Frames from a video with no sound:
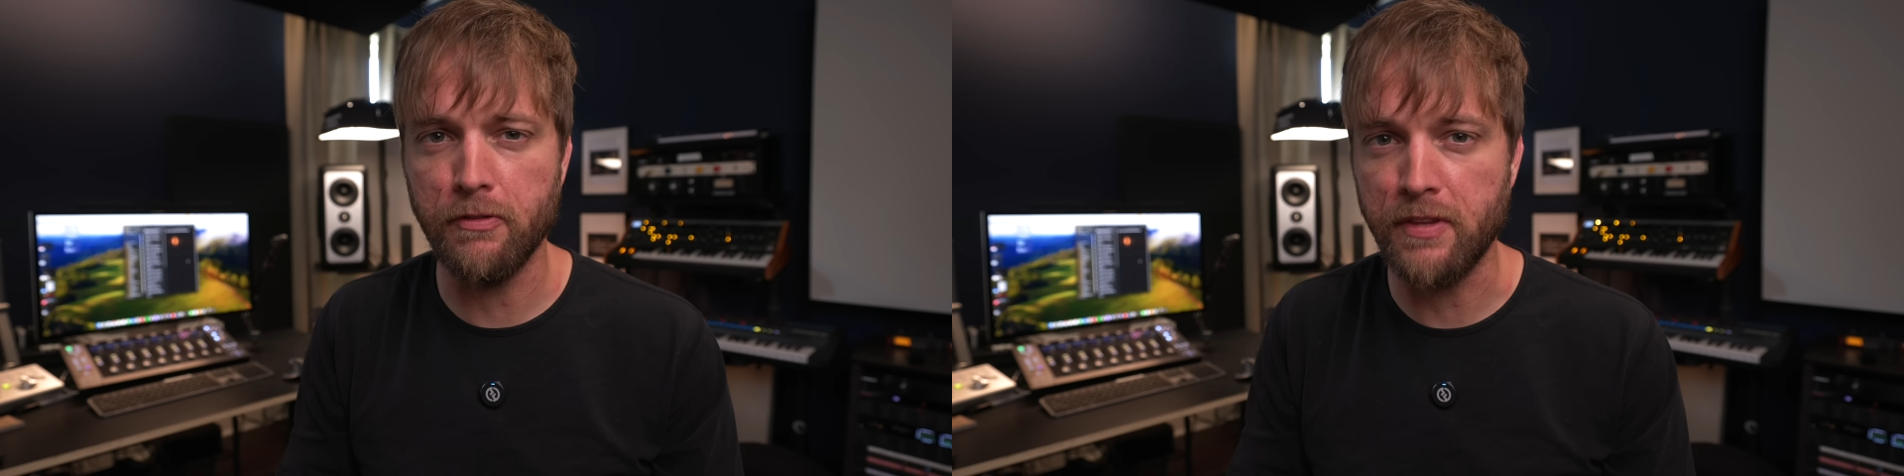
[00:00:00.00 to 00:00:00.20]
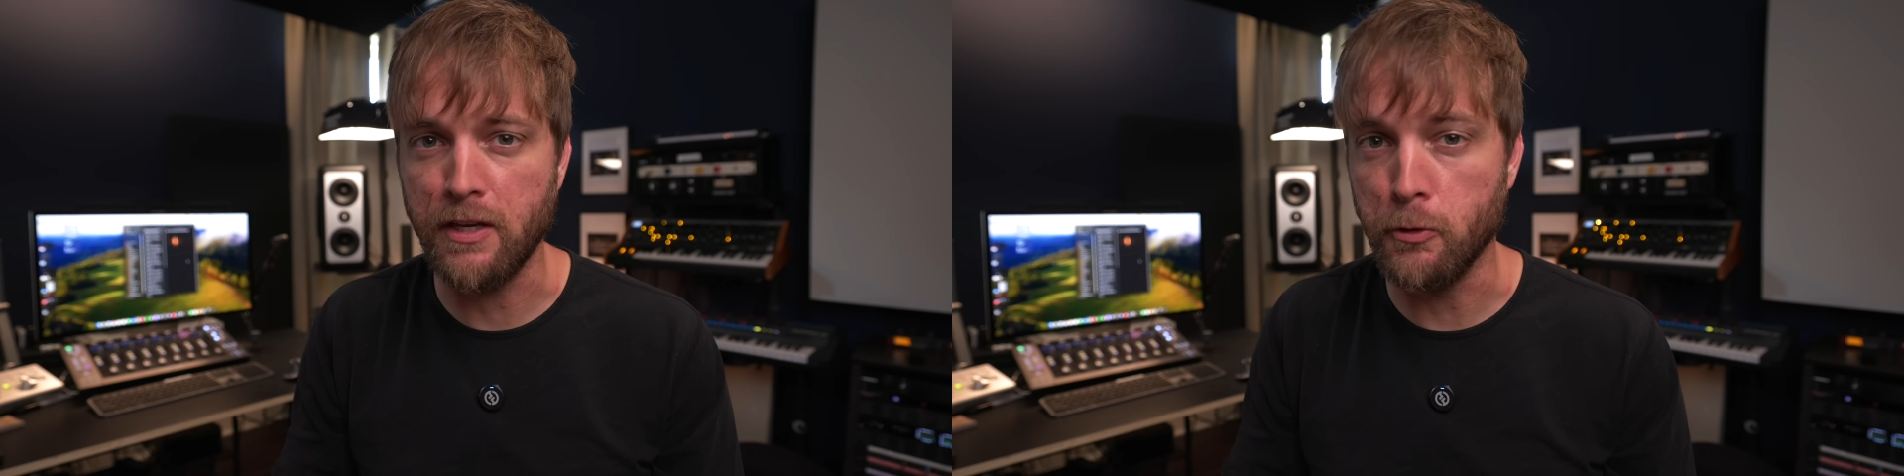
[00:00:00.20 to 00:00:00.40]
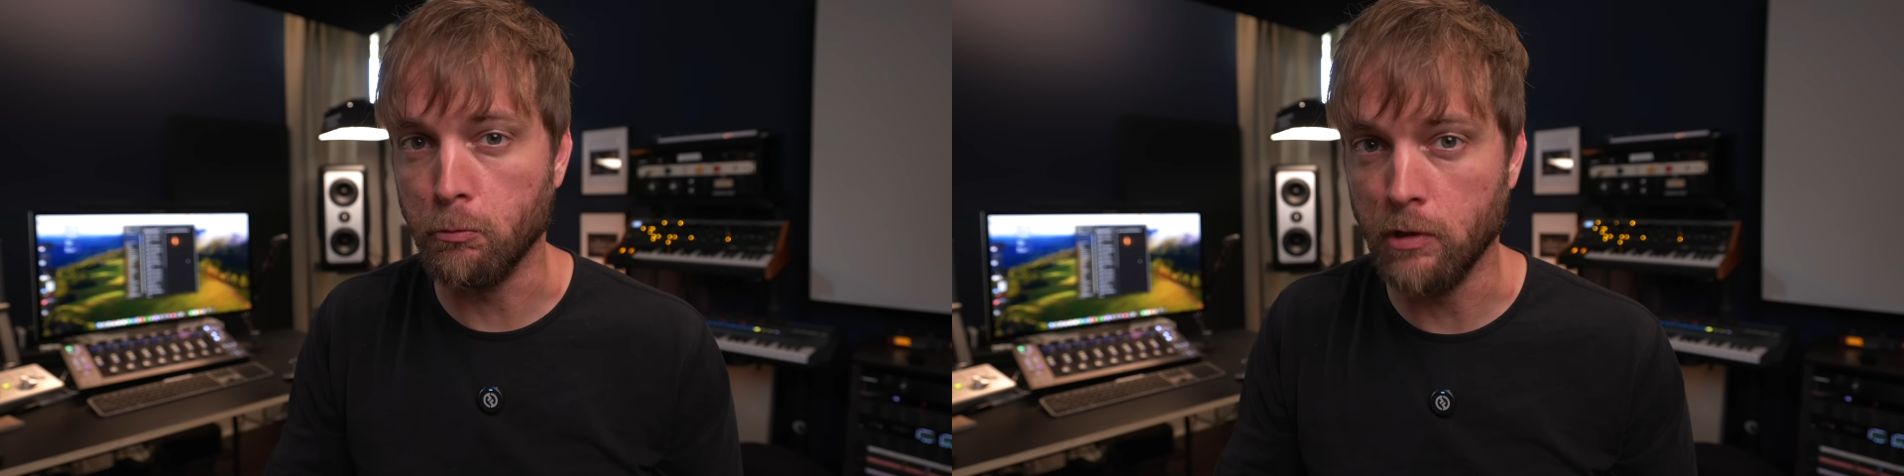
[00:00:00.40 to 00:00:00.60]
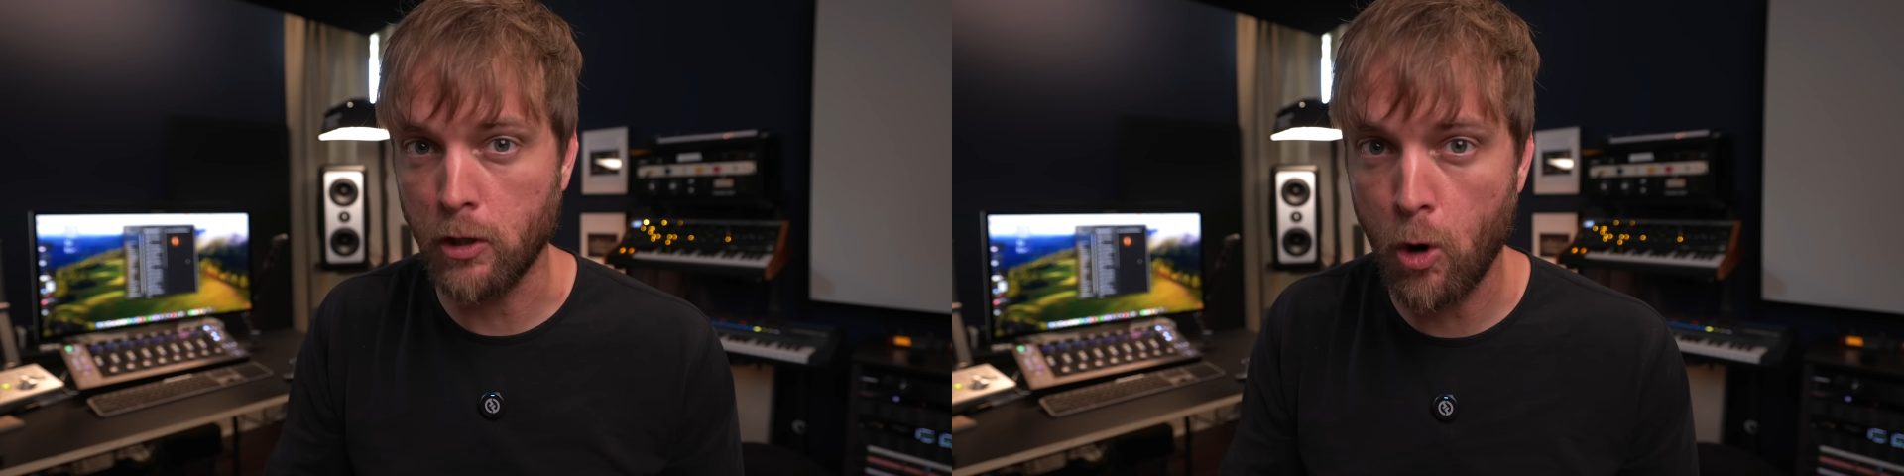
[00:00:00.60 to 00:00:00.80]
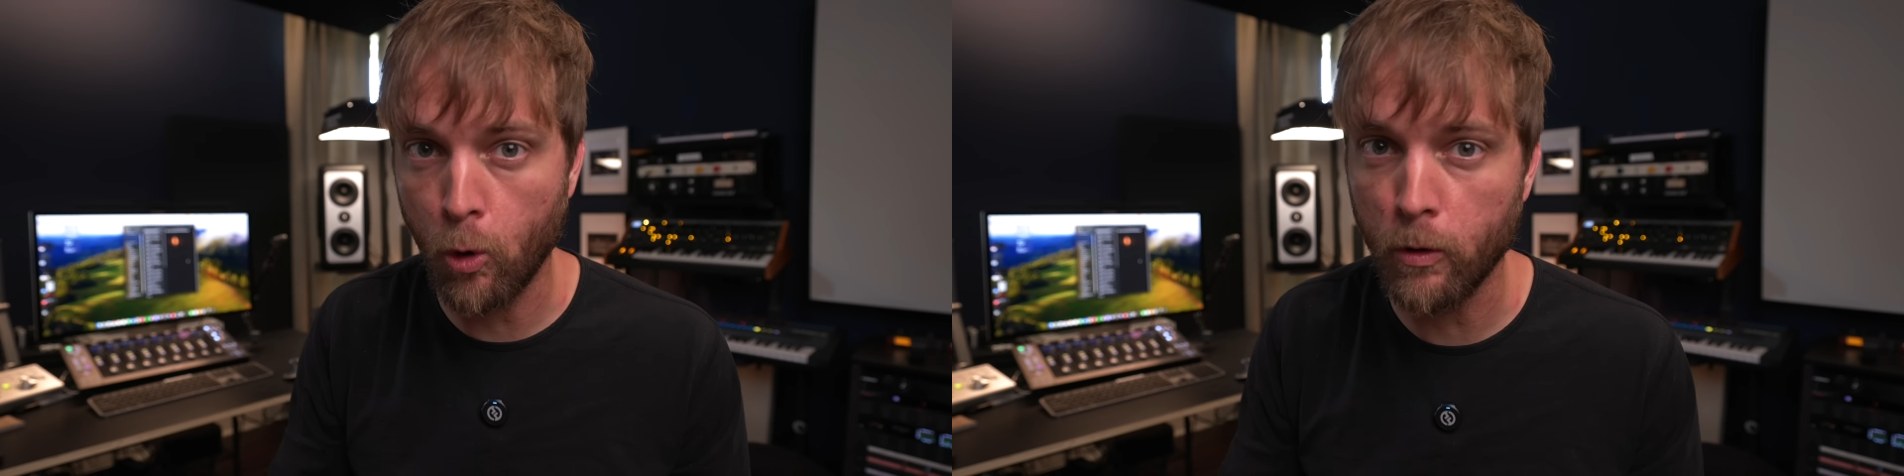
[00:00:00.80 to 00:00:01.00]
thing you're
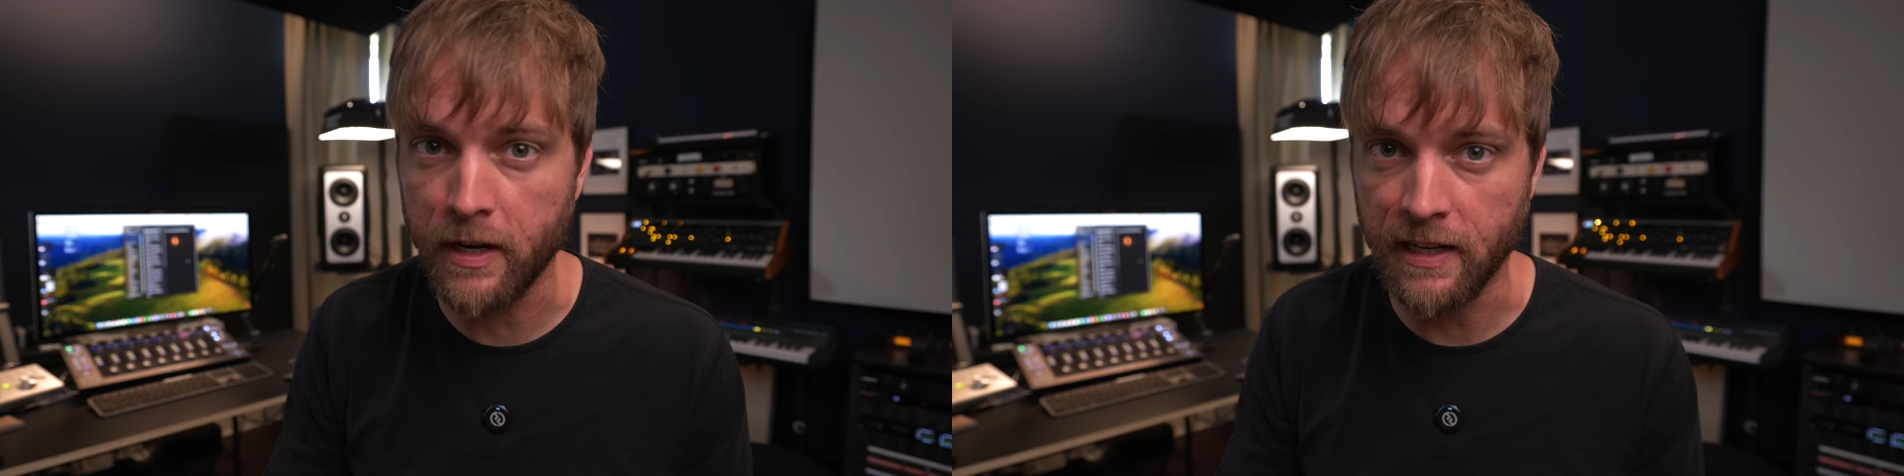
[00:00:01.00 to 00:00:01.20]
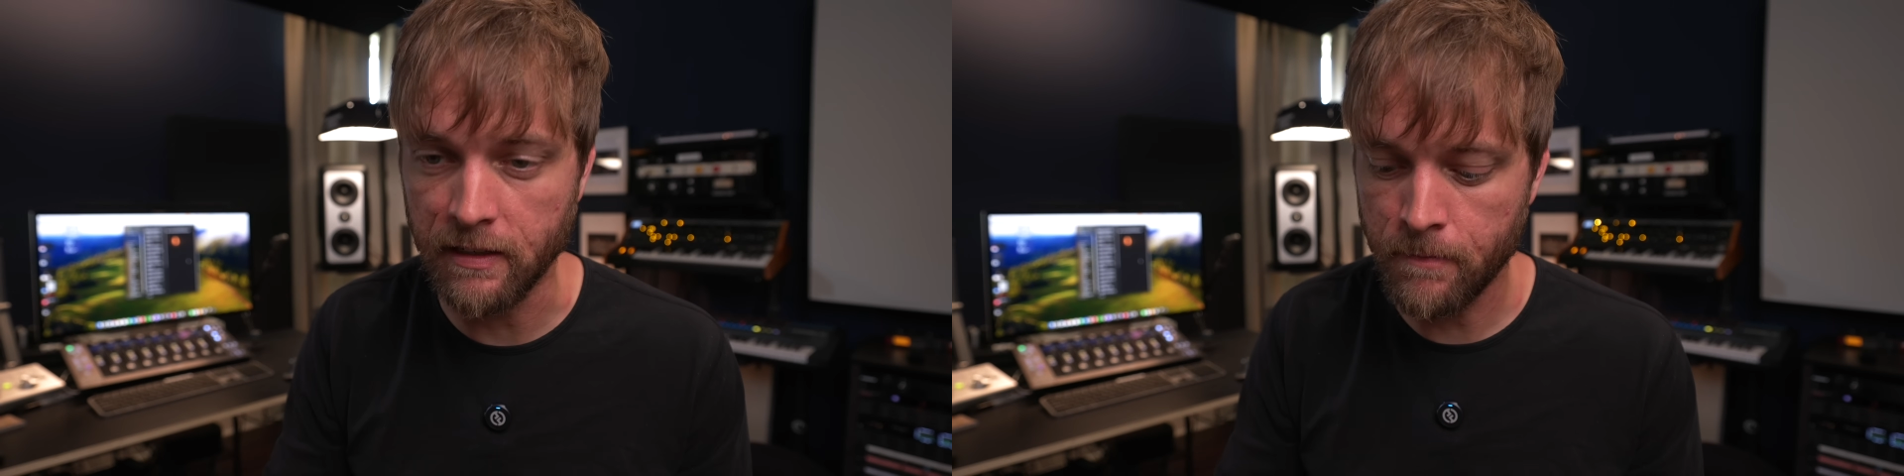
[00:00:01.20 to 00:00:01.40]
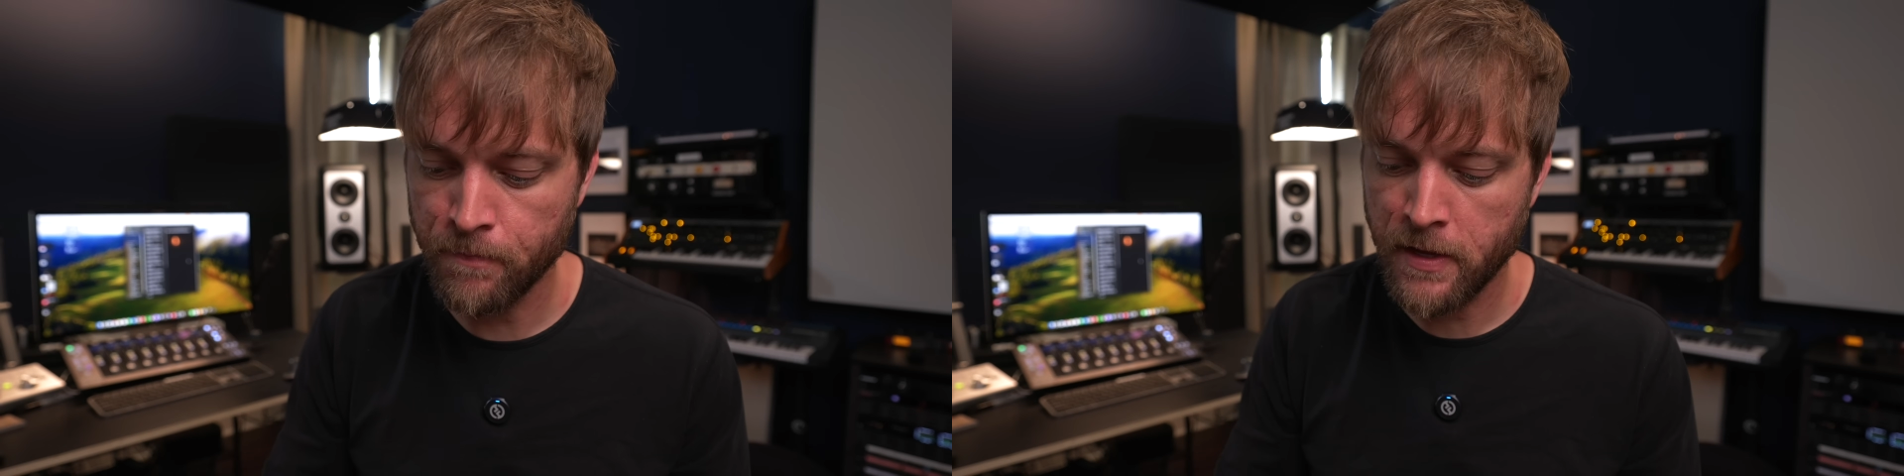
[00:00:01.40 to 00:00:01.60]
recording,